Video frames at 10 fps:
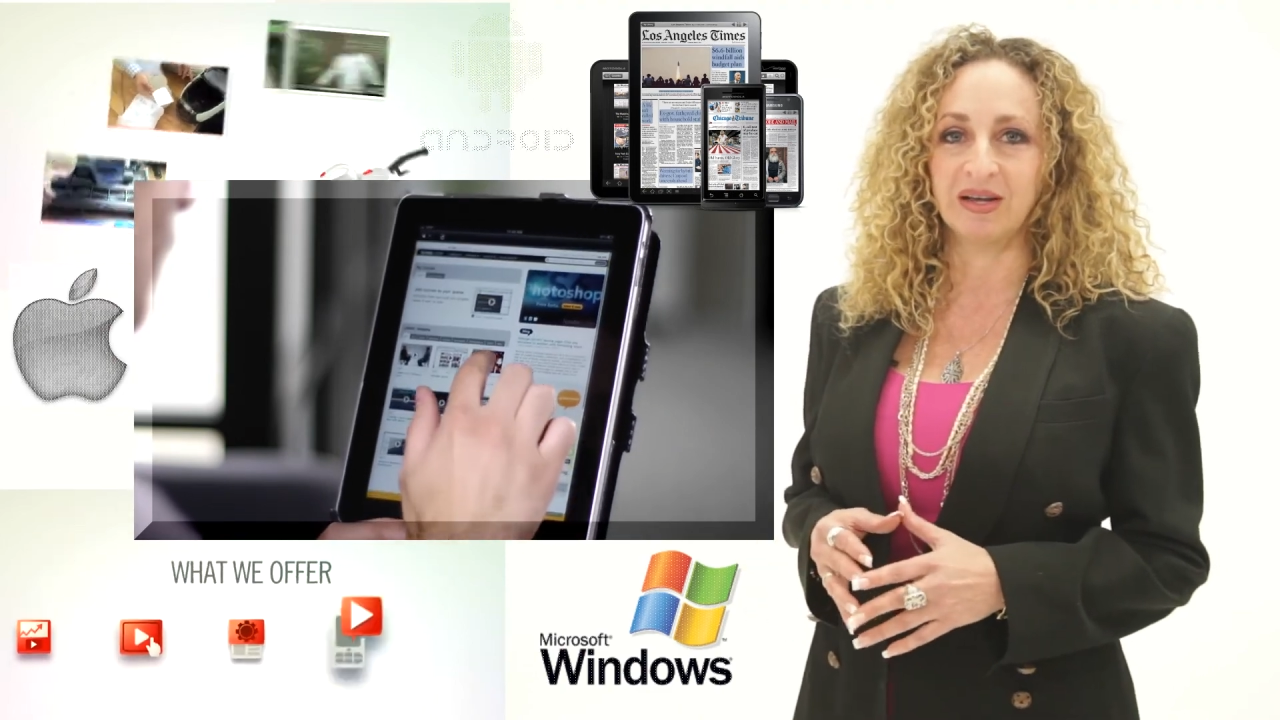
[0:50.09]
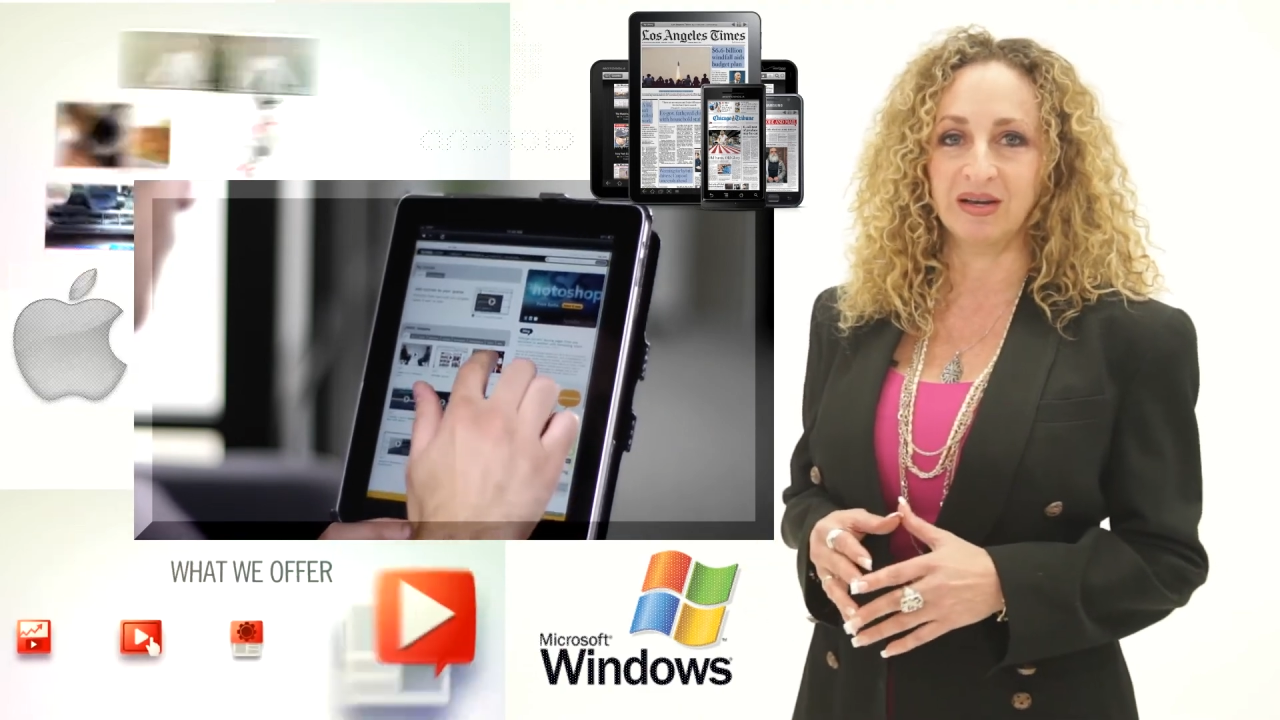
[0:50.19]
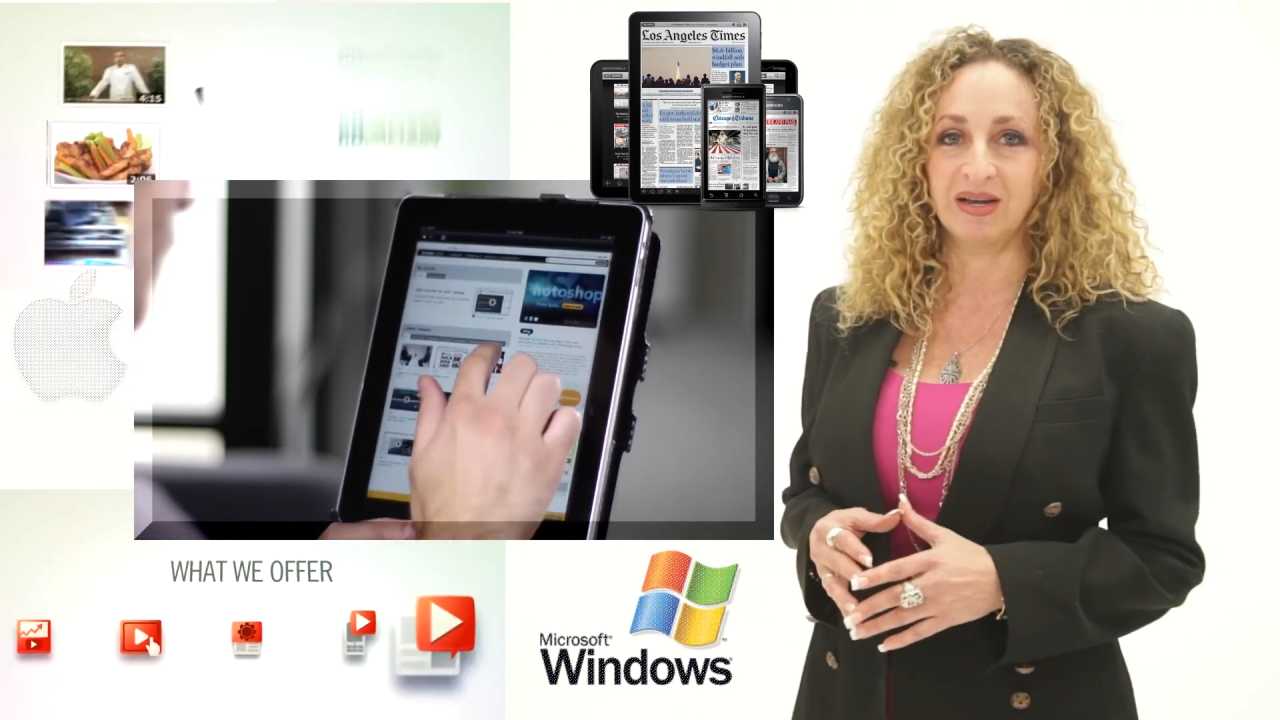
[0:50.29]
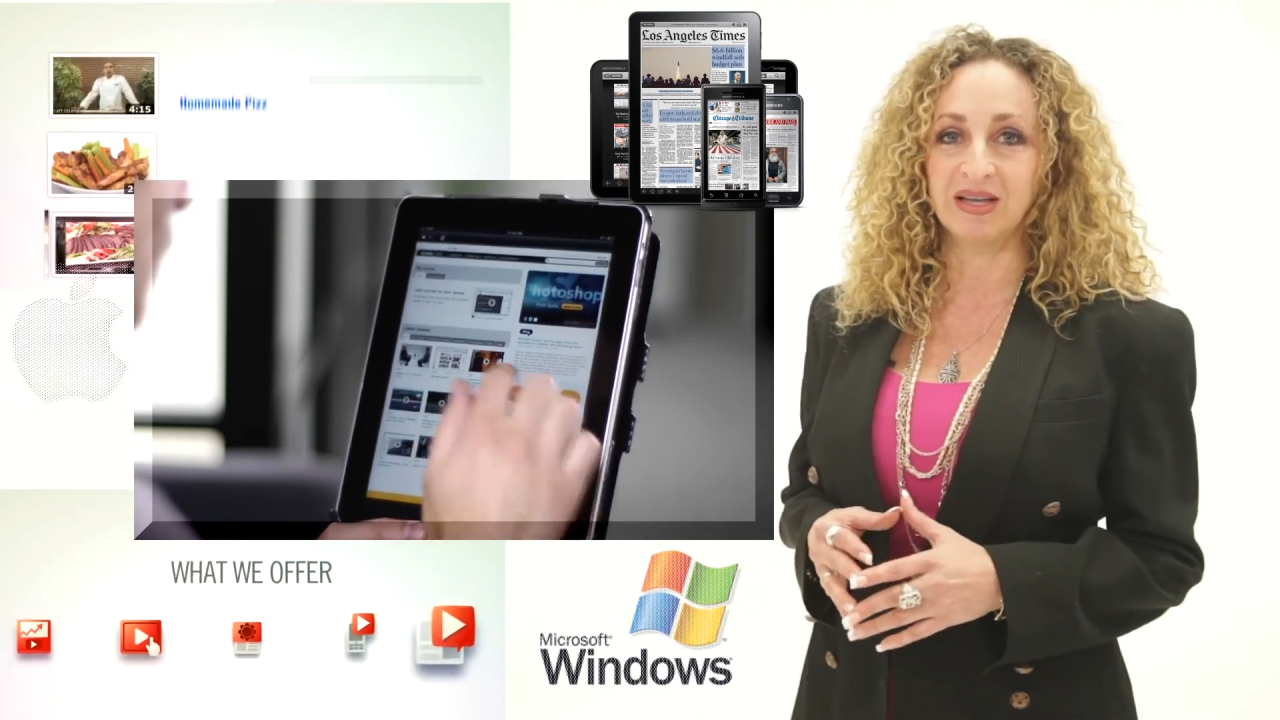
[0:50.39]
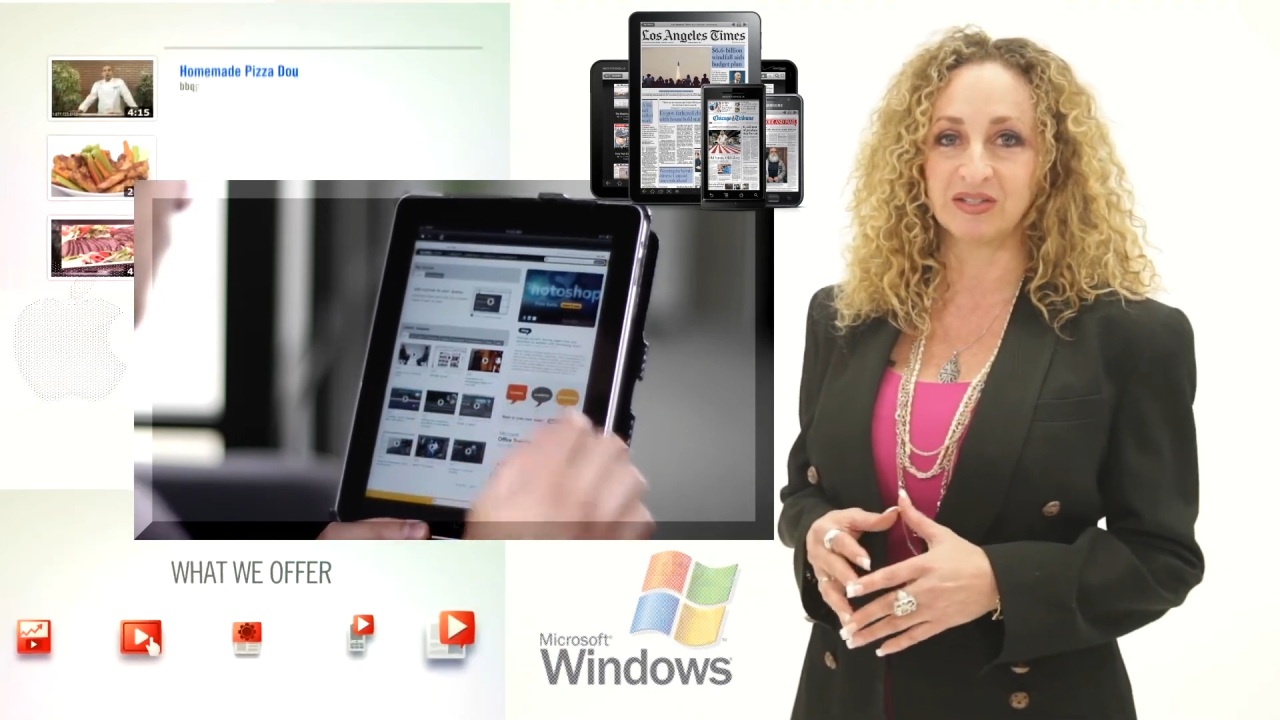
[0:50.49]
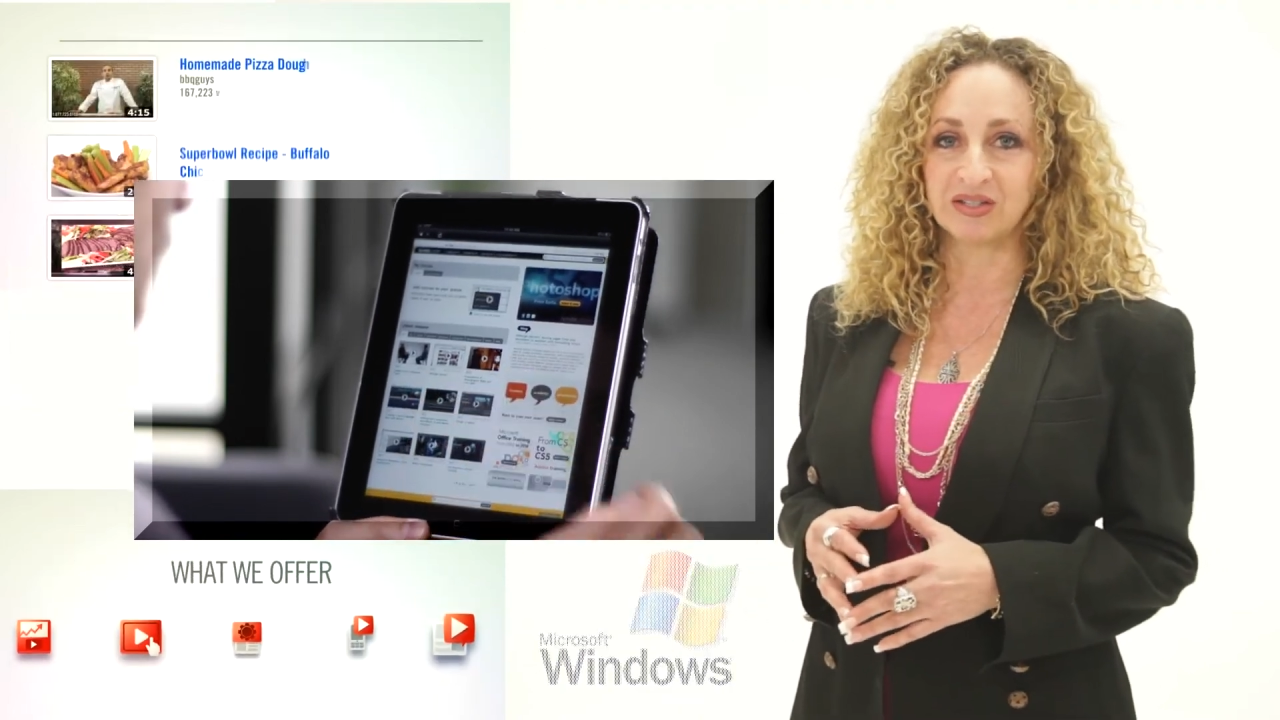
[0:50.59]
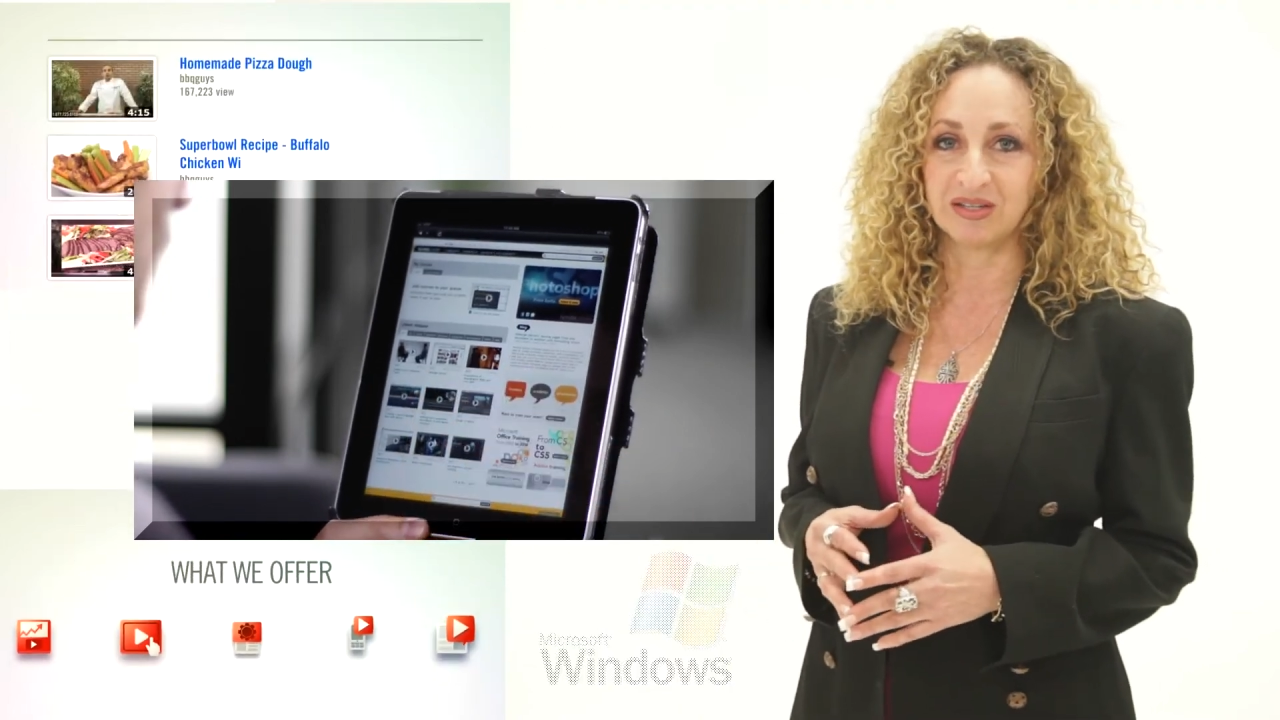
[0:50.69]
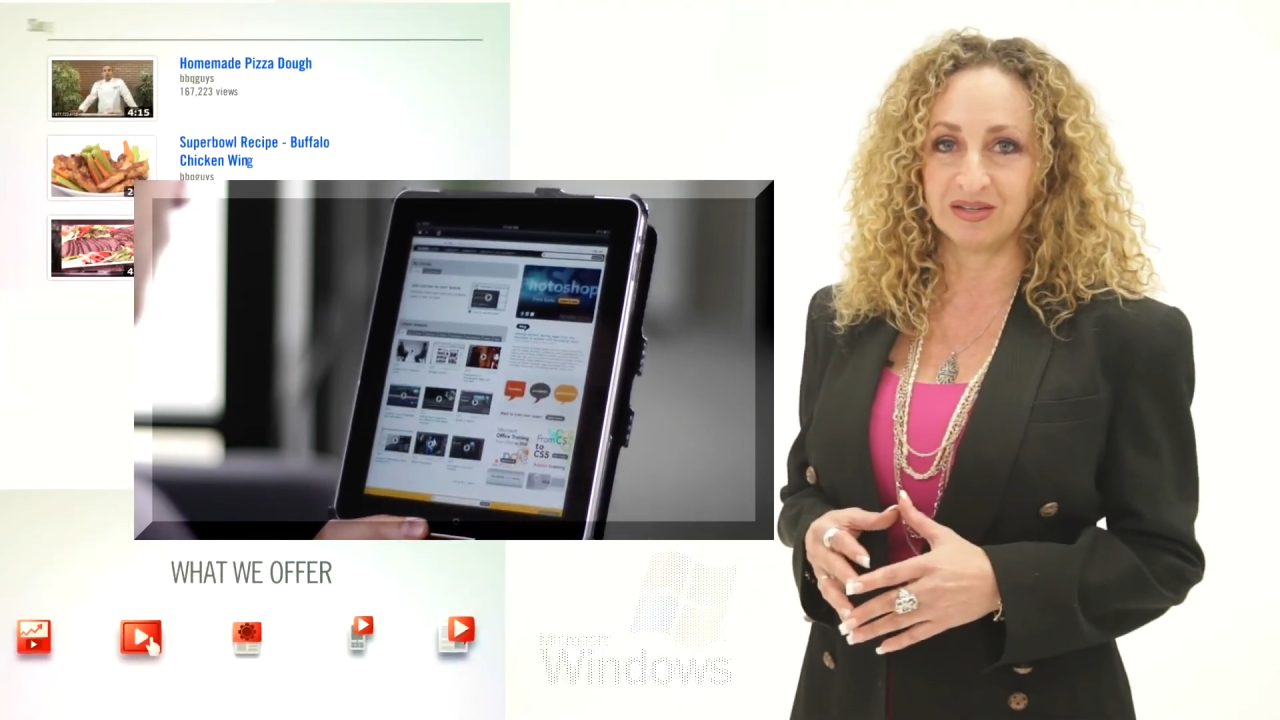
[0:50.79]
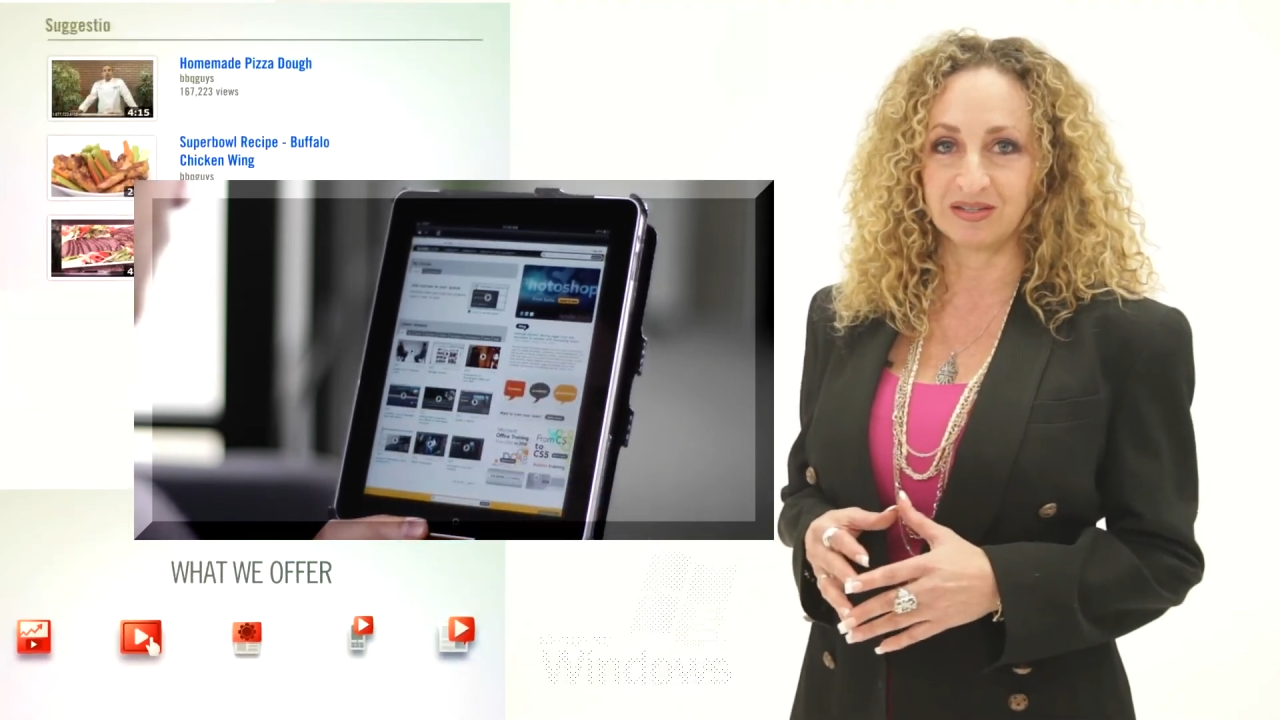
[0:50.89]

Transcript: in an instant